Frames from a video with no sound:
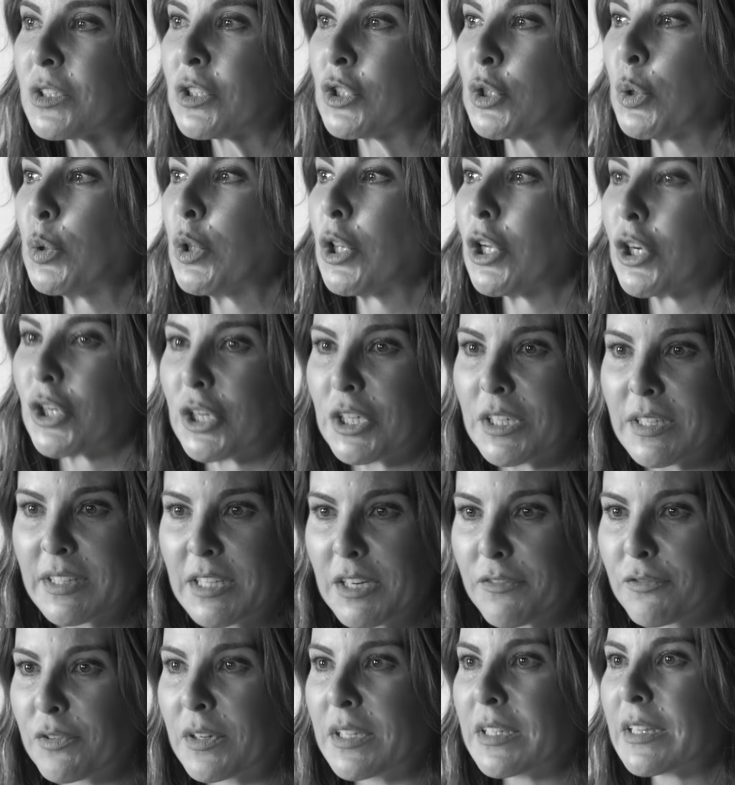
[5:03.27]
to learn
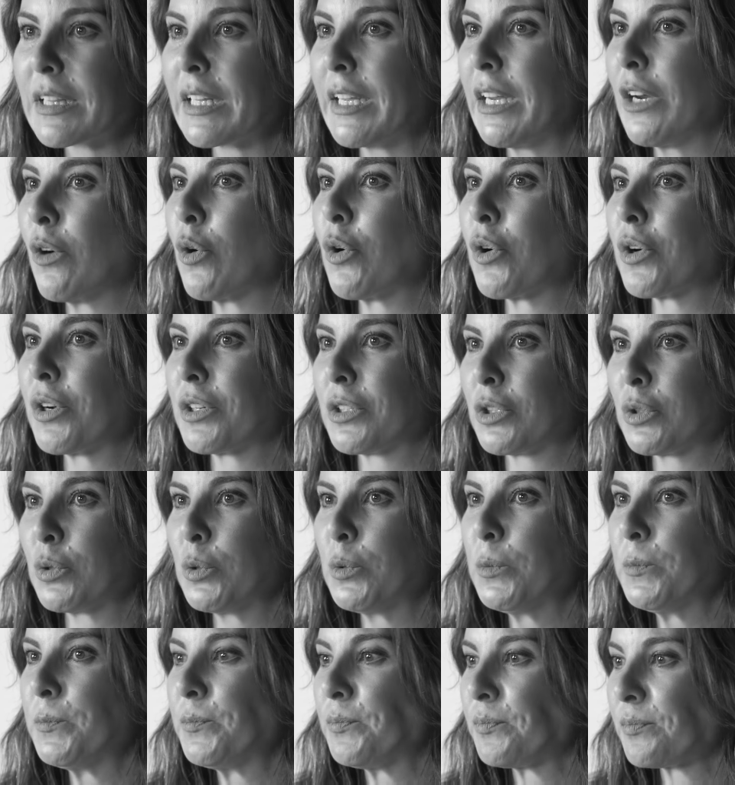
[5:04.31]
differently or
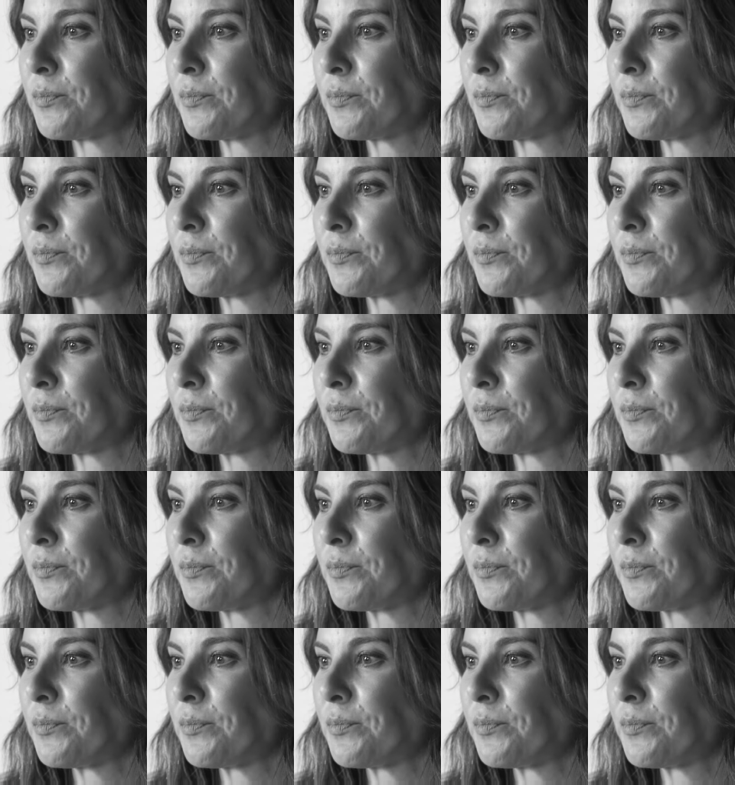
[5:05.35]
to